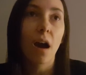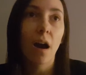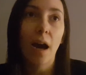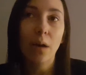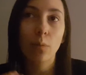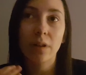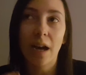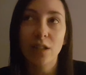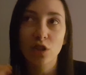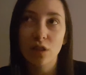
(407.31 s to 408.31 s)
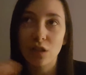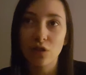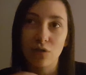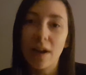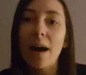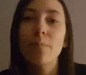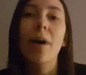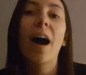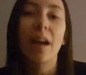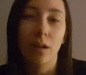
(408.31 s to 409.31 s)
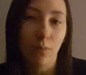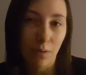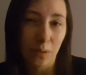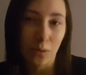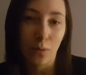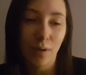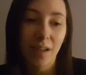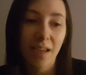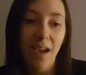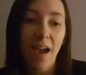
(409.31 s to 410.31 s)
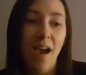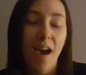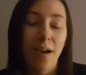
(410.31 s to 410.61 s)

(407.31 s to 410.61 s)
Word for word: I would actually do that bad at re recording it,